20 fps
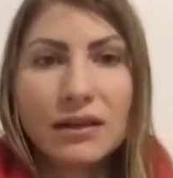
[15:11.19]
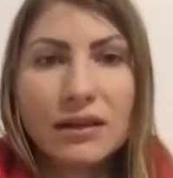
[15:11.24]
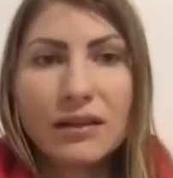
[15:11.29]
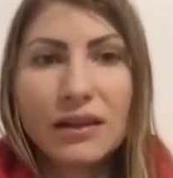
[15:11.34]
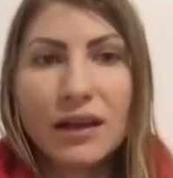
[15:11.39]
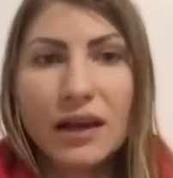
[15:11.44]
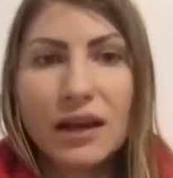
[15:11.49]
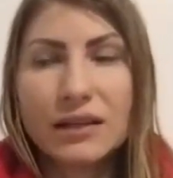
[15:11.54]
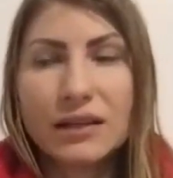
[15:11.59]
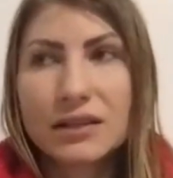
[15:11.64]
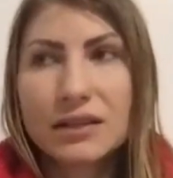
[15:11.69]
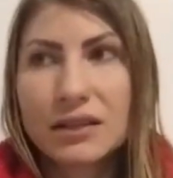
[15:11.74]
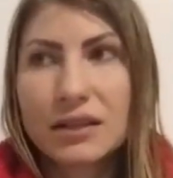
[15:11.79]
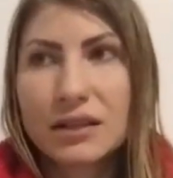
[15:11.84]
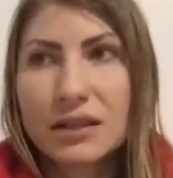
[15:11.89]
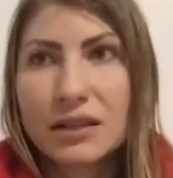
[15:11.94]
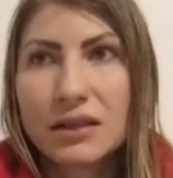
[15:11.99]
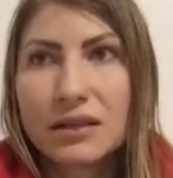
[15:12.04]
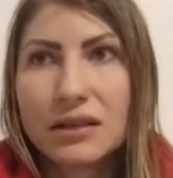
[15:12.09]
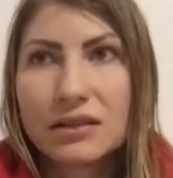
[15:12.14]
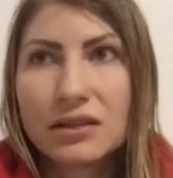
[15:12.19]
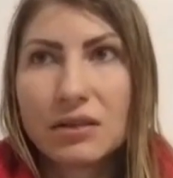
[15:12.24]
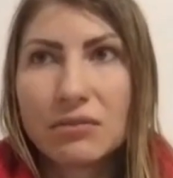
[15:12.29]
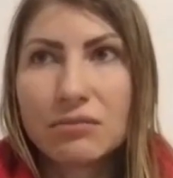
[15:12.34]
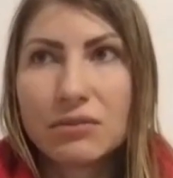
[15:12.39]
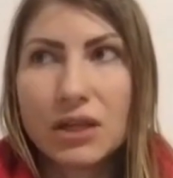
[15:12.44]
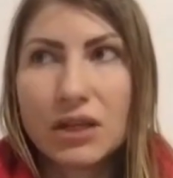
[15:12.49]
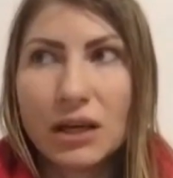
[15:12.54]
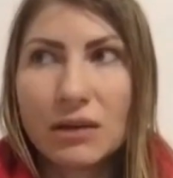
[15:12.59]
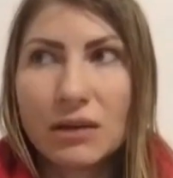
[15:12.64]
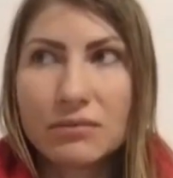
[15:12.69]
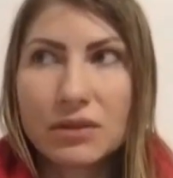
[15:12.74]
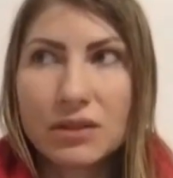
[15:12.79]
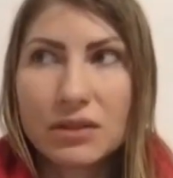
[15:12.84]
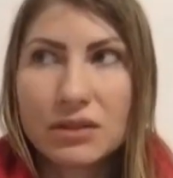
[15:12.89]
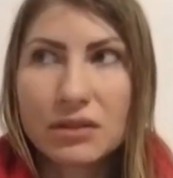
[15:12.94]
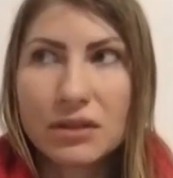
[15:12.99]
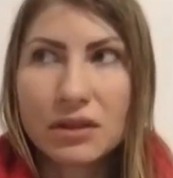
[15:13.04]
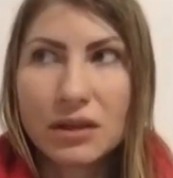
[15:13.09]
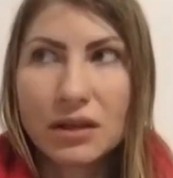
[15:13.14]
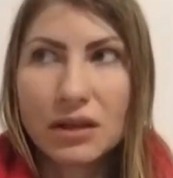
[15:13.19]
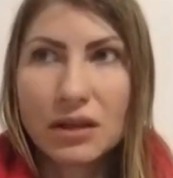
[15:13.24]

that sometimes